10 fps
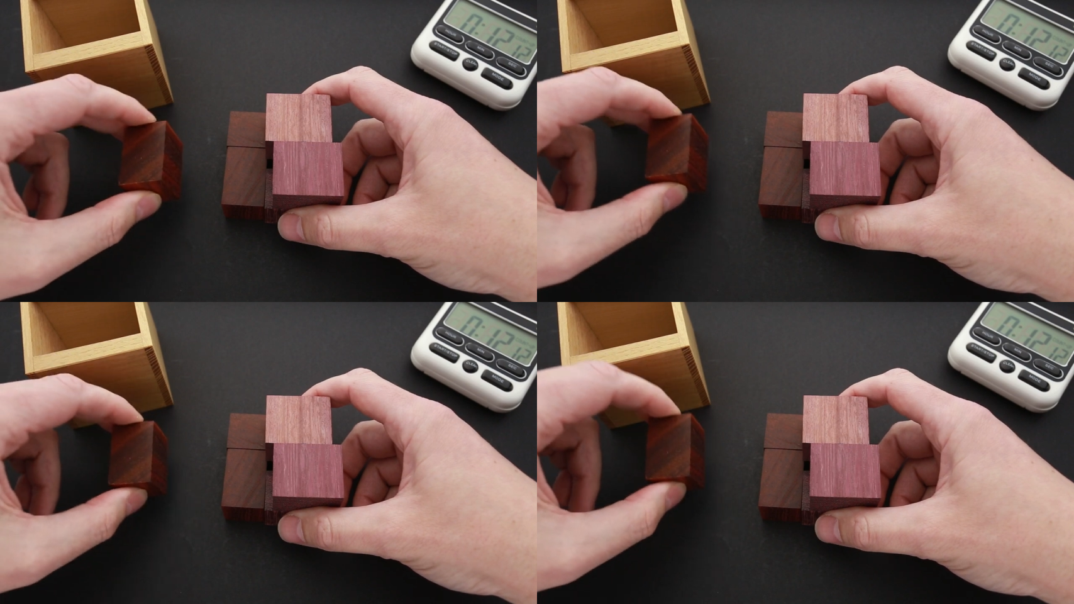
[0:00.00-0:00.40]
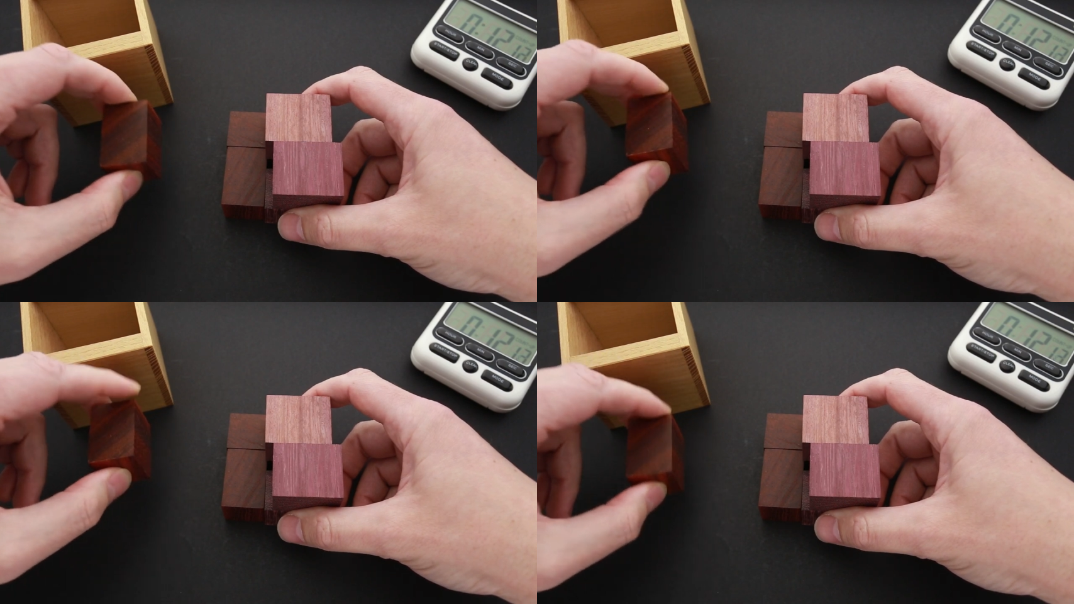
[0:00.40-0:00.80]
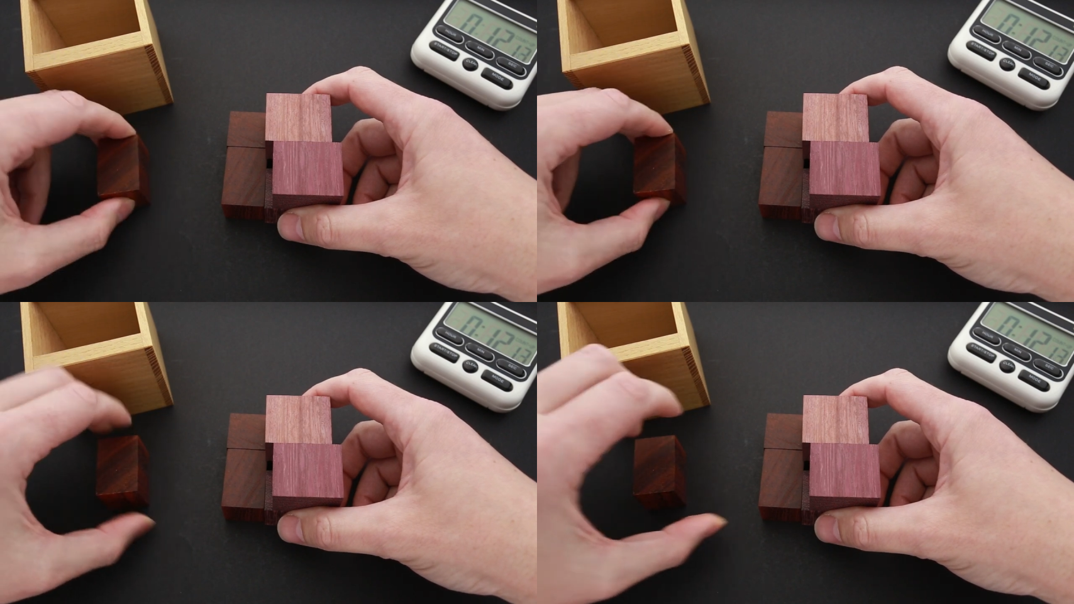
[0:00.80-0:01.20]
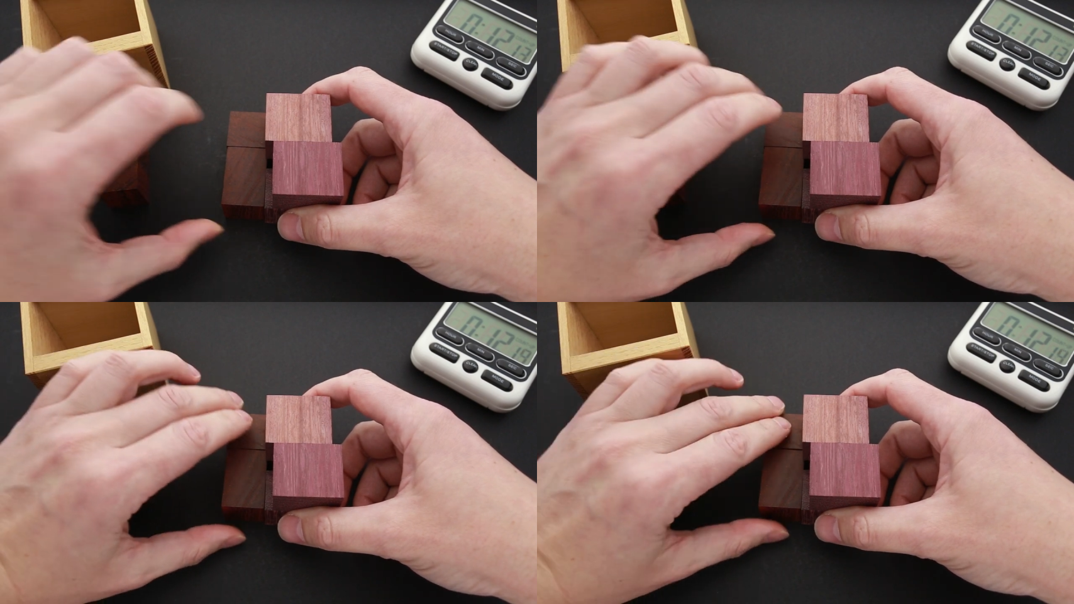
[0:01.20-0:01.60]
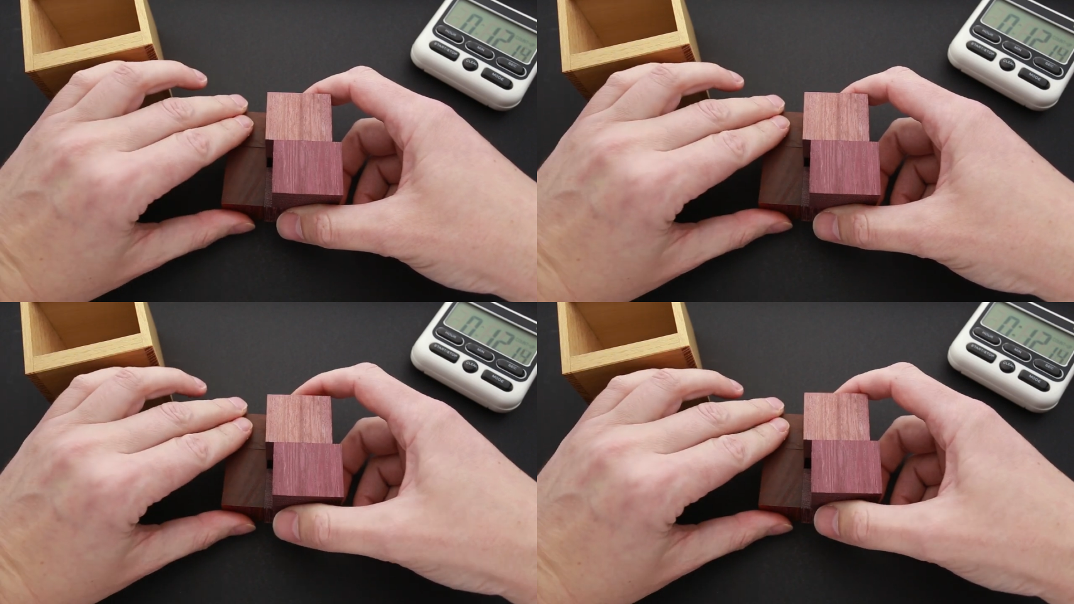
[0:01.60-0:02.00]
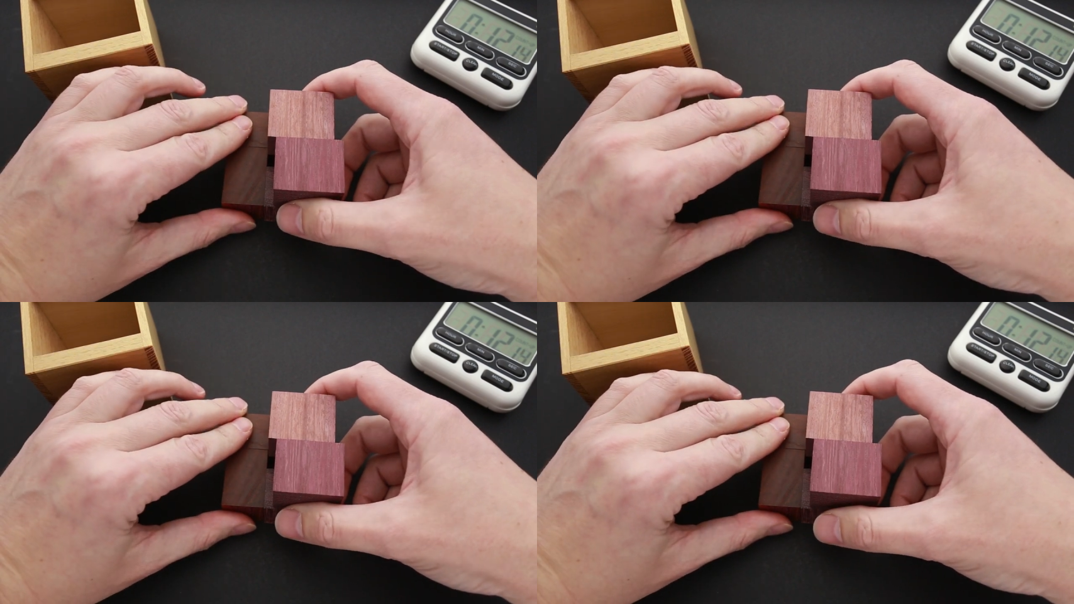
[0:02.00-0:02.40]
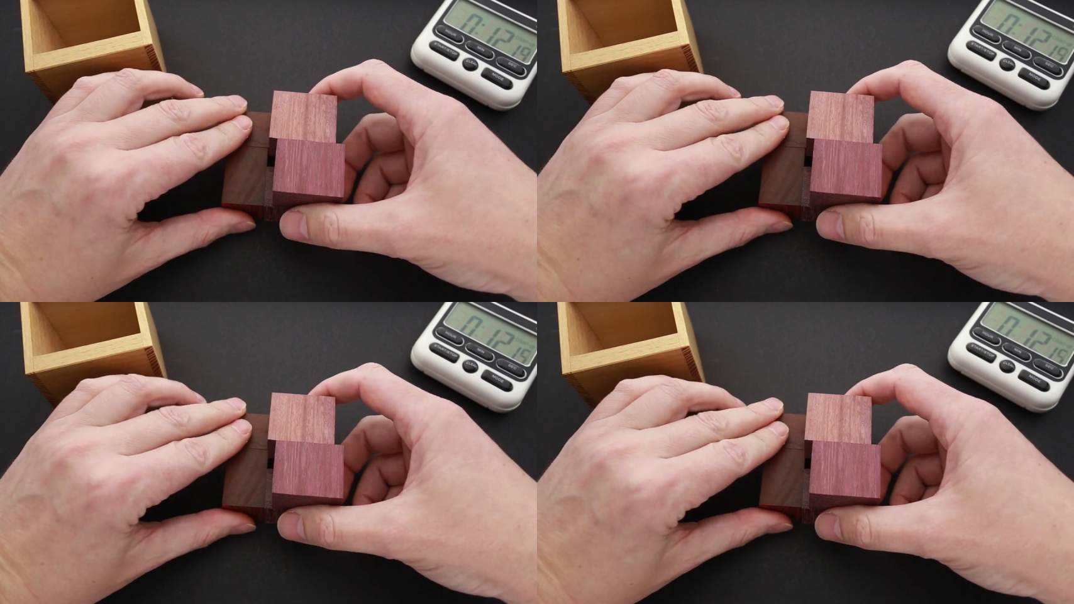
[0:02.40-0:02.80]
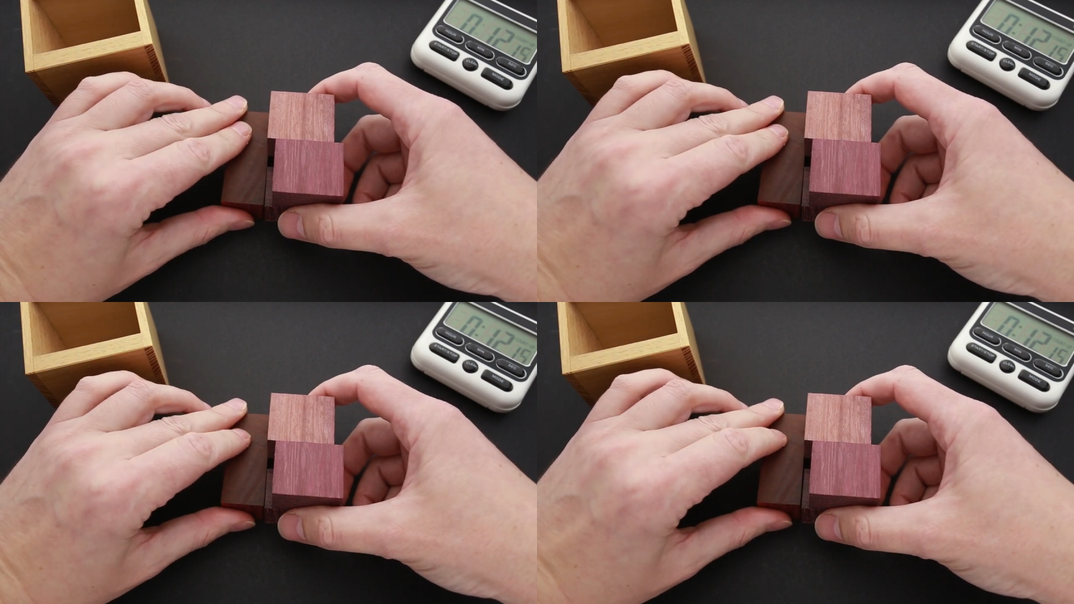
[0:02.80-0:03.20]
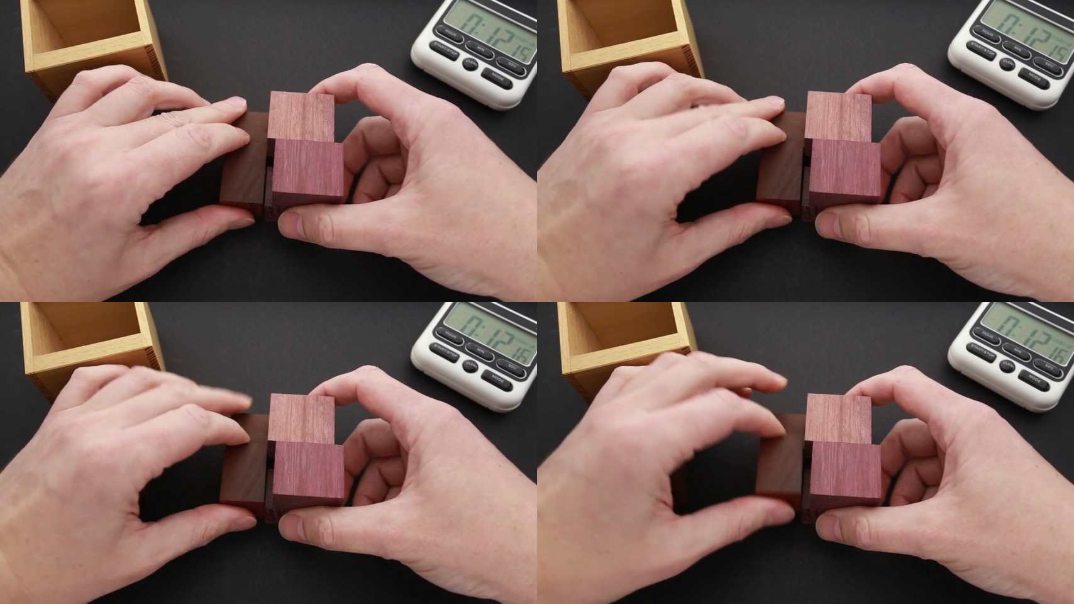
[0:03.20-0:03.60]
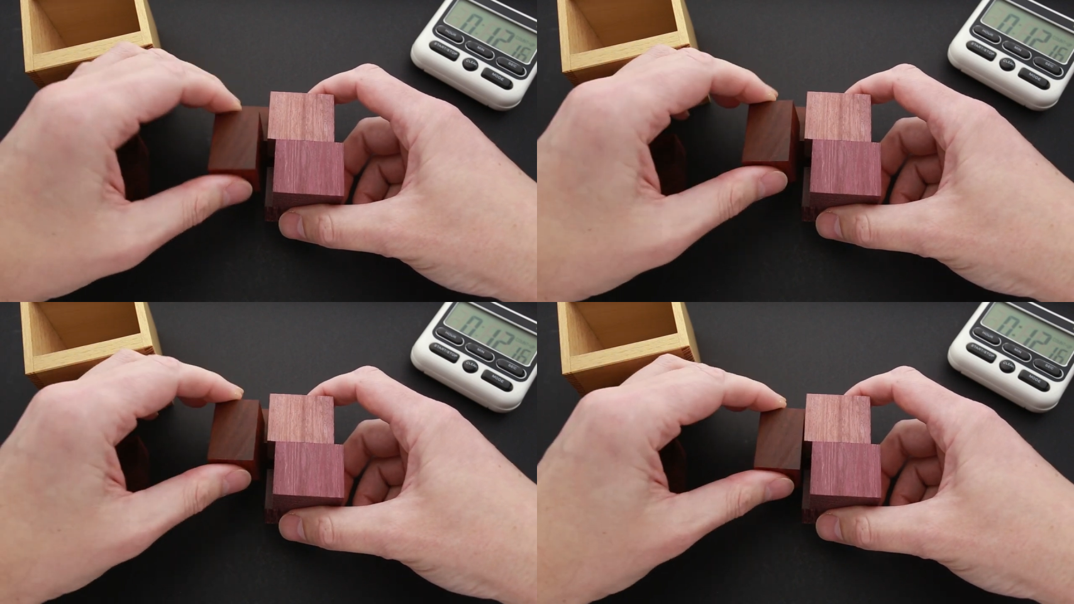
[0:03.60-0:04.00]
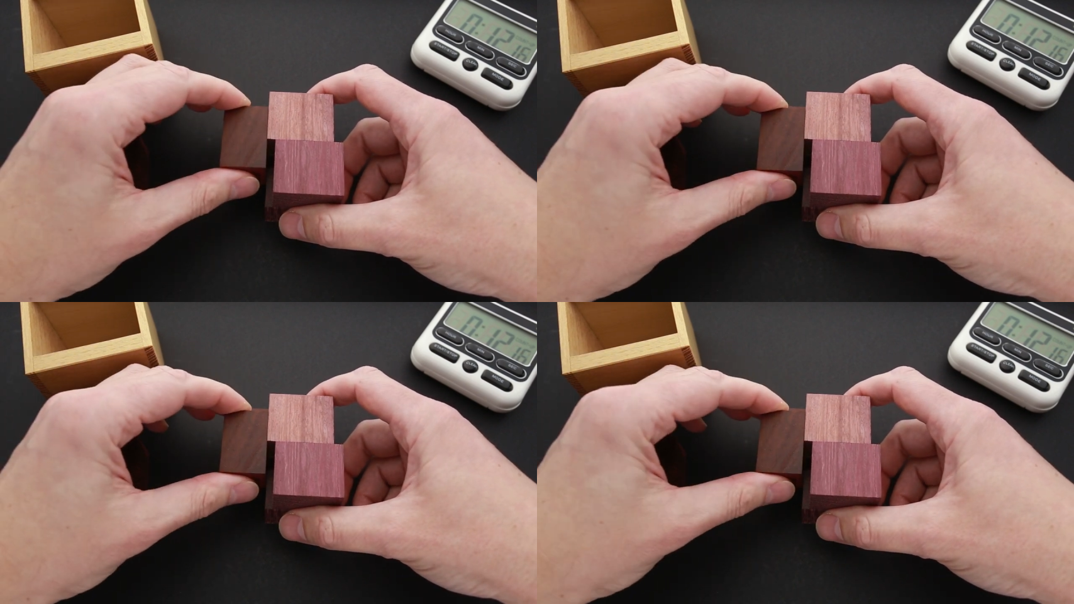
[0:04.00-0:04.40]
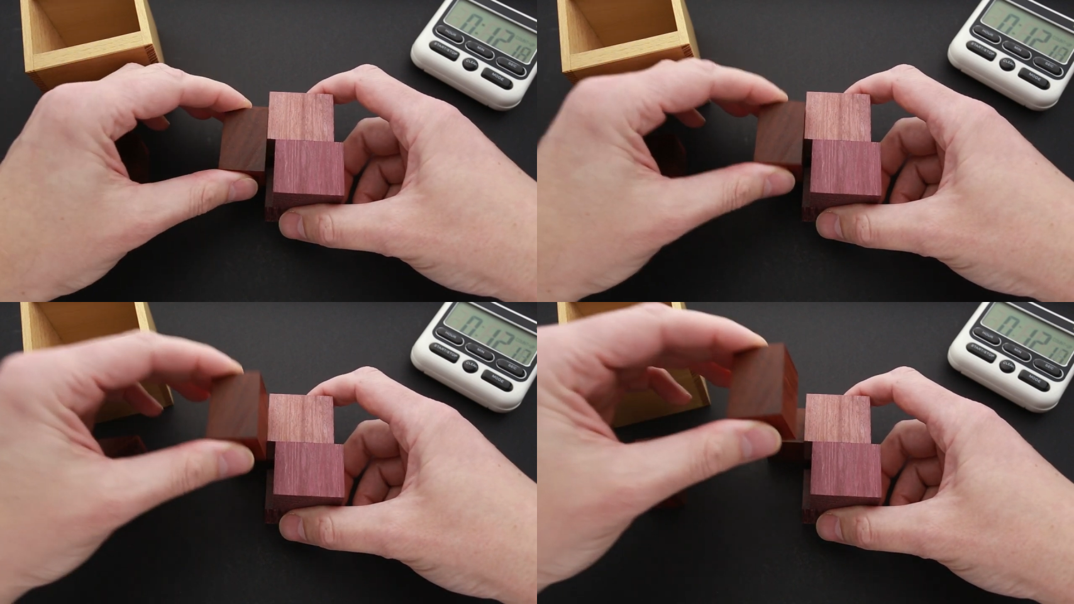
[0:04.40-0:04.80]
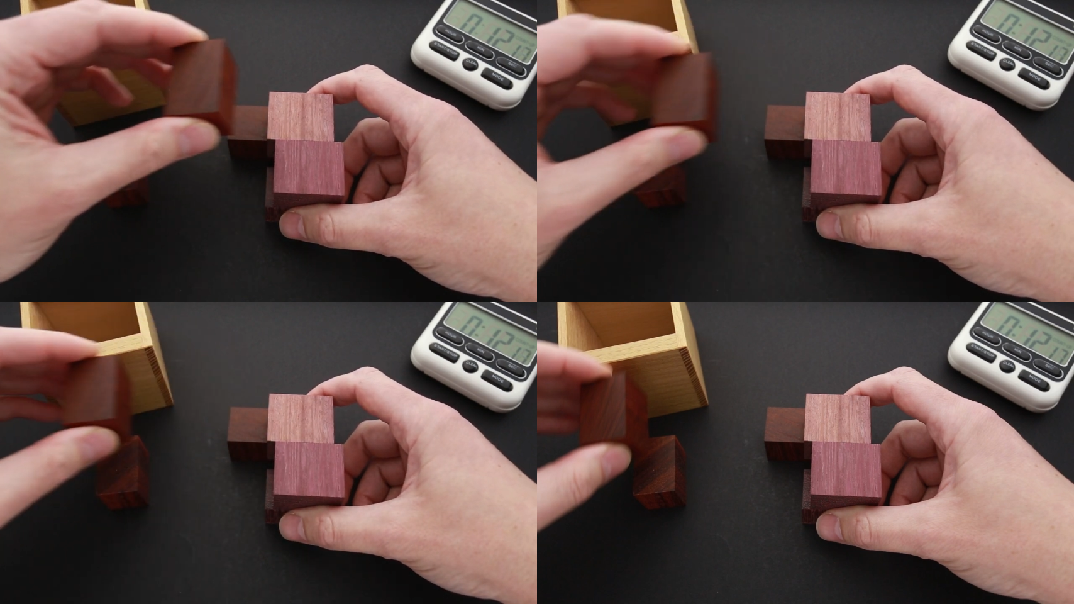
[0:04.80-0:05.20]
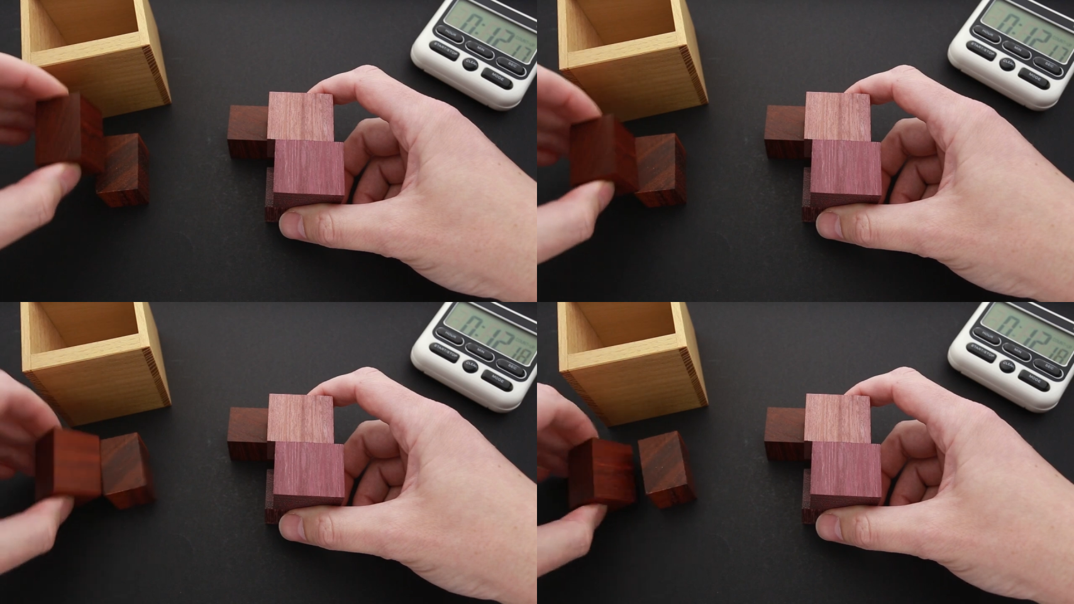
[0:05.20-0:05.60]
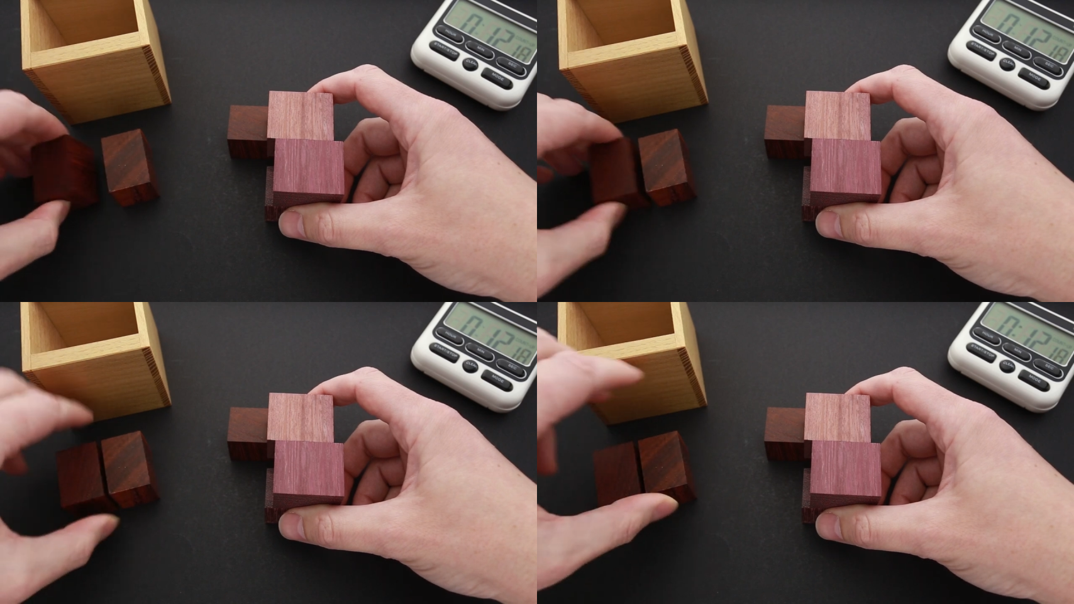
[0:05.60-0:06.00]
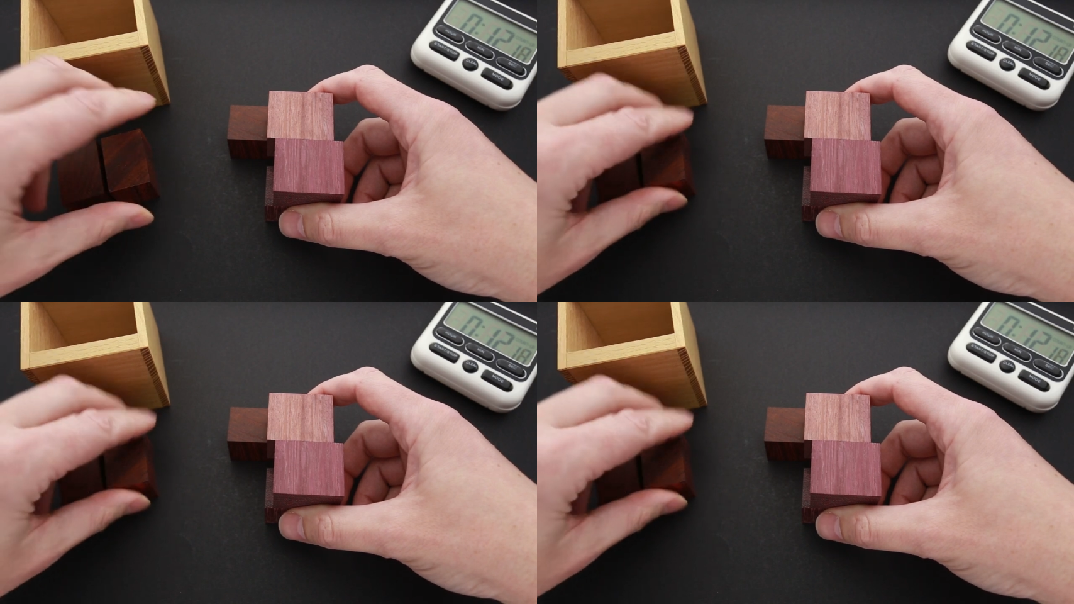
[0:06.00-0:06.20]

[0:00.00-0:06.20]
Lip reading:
No face is visible, so there are no lips to read.